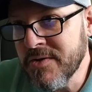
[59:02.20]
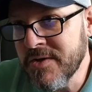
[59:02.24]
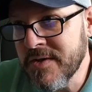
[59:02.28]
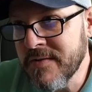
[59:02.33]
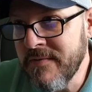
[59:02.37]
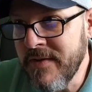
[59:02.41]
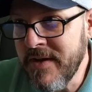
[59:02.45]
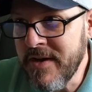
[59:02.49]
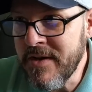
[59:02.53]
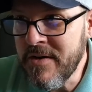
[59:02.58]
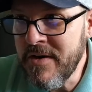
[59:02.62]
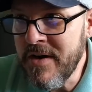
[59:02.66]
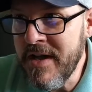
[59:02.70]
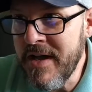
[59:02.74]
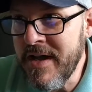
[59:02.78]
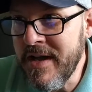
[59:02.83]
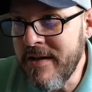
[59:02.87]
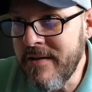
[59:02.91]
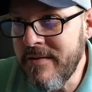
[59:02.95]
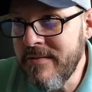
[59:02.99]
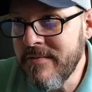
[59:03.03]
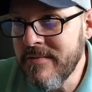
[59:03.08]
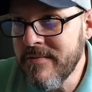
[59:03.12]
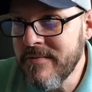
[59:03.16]
of
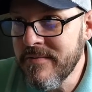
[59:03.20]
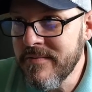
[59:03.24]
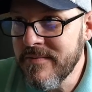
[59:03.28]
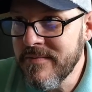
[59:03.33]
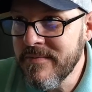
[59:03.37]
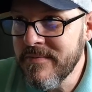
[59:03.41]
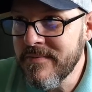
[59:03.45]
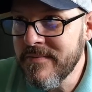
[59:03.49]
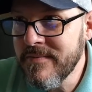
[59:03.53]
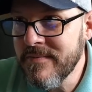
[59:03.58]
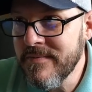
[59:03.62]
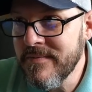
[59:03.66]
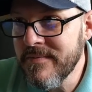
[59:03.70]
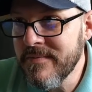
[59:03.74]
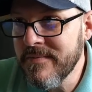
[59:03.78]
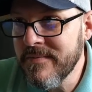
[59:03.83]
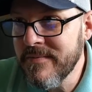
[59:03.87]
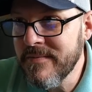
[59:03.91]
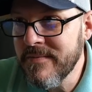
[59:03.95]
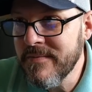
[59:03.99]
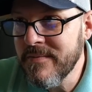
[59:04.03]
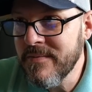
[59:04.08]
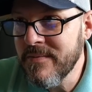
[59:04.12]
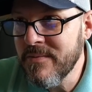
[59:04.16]
Internet.
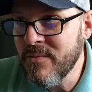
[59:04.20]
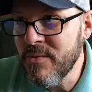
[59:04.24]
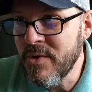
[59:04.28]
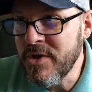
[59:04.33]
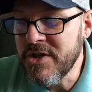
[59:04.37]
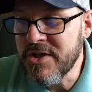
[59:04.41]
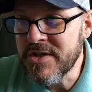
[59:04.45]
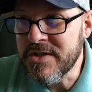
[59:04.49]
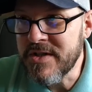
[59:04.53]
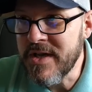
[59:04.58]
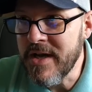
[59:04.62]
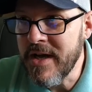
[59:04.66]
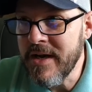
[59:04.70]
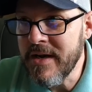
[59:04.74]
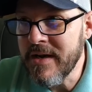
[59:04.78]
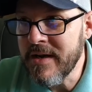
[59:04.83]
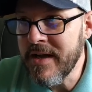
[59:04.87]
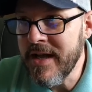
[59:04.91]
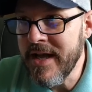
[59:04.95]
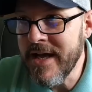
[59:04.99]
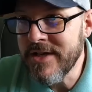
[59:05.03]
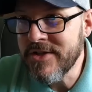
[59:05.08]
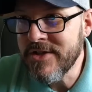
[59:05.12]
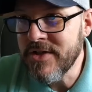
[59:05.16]
We just kind of
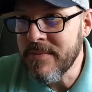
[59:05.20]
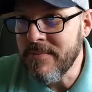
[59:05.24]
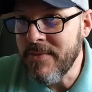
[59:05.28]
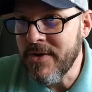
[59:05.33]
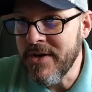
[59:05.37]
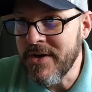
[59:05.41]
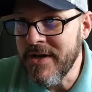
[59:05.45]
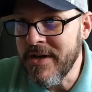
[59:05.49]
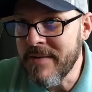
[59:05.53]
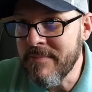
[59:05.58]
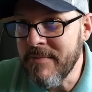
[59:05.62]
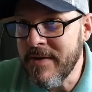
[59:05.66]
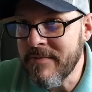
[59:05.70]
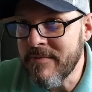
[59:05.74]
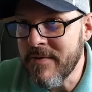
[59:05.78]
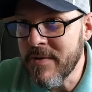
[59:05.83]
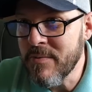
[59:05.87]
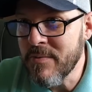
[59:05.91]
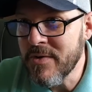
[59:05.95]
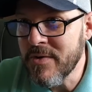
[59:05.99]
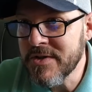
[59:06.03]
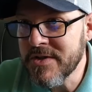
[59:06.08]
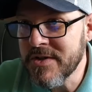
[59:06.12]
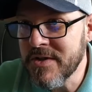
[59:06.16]
catch up on him every
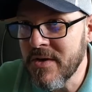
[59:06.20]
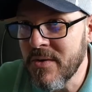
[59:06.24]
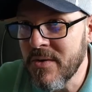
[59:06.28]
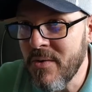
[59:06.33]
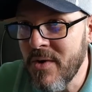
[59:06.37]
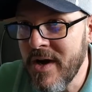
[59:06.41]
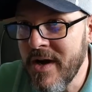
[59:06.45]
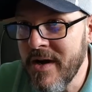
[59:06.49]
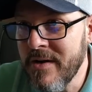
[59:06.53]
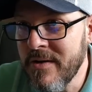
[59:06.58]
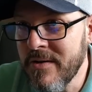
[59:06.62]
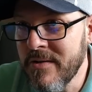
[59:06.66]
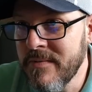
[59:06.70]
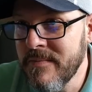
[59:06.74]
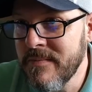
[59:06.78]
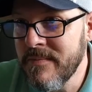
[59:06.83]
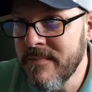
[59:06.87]
once in a while.